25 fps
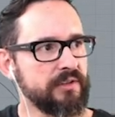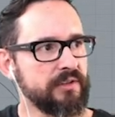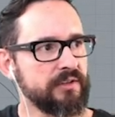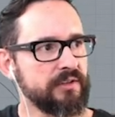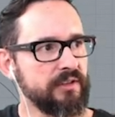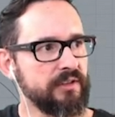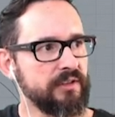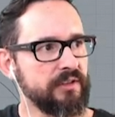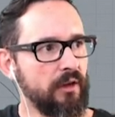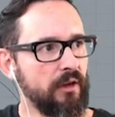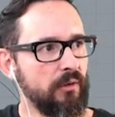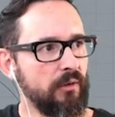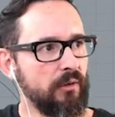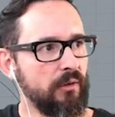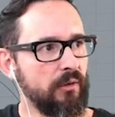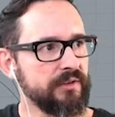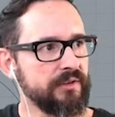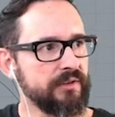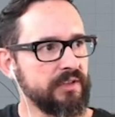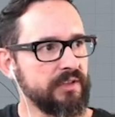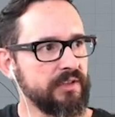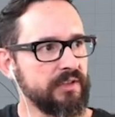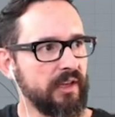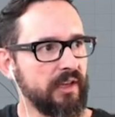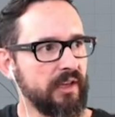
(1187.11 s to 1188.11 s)
So
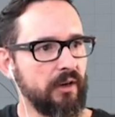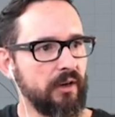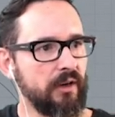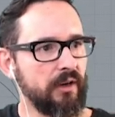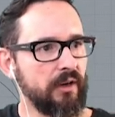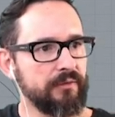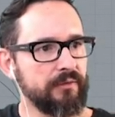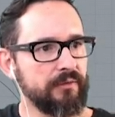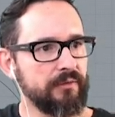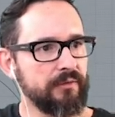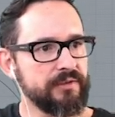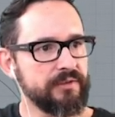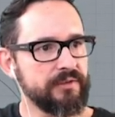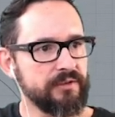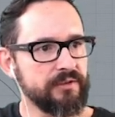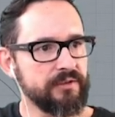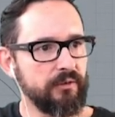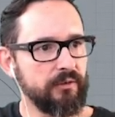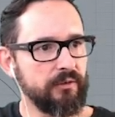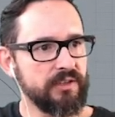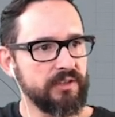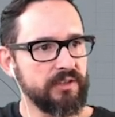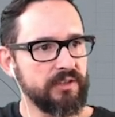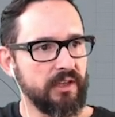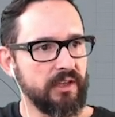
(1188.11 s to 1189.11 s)
select curves.
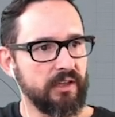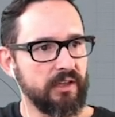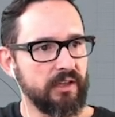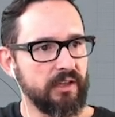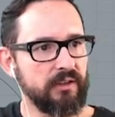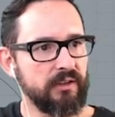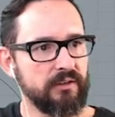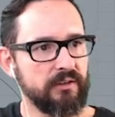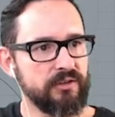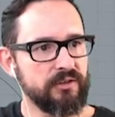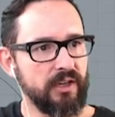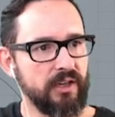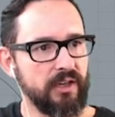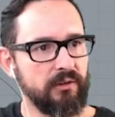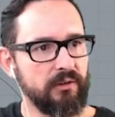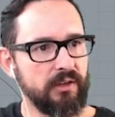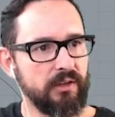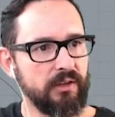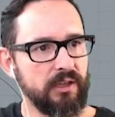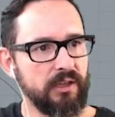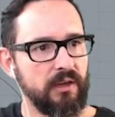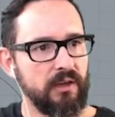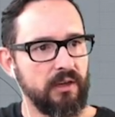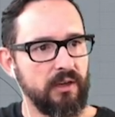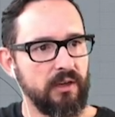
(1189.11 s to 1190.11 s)
So you select it
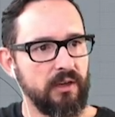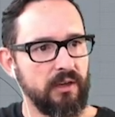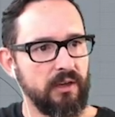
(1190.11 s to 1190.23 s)
generally